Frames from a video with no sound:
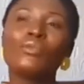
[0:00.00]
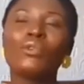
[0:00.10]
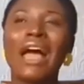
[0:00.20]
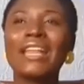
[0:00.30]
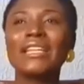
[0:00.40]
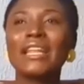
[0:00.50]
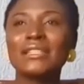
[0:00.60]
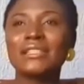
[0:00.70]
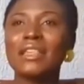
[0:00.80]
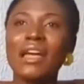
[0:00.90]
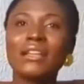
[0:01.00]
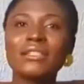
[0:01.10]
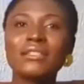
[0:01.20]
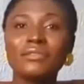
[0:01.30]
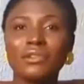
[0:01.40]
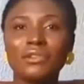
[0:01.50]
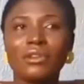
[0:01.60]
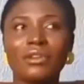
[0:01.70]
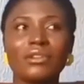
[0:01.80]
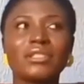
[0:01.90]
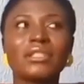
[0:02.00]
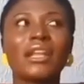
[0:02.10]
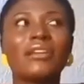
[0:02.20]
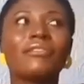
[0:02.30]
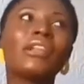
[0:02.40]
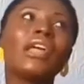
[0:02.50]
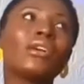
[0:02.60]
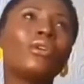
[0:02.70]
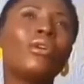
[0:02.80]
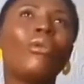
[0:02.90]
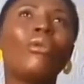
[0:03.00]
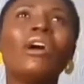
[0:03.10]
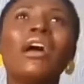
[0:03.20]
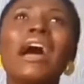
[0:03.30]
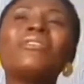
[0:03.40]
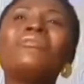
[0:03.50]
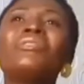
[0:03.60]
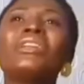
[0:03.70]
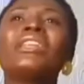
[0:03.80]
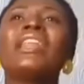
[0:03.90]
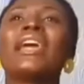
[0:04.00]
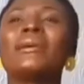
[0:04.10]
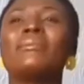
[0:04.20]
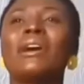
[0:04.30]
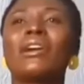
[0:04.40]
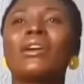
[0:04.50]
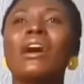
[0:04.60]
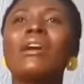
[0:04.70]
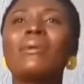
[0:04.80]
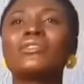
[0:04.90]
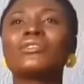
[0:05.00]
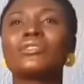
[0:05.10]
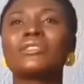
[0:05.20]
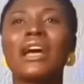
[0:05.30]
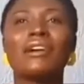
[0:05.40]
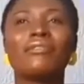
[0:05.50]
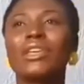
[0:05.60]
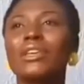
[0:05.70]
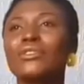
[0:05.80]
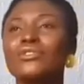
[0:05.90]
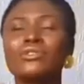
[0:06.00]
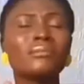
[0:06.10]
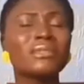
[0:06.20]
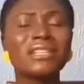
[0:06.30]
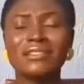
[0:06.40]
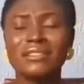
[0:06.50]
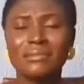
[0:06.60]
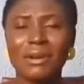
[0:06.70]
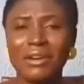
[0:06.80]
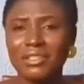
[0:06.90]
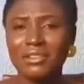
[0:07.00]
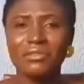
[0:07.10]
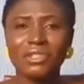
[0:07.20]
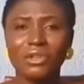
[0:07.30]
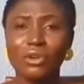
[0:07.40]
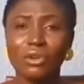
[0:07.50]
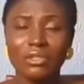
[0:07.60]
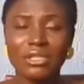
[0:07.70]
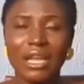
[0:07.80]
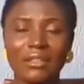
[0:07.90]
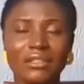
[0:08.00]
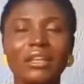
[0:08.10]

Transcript: I needed a stand for the clothes. Then I felt like, oh, I don't even really like a background. How about just having something else in the background instead of the cloth? And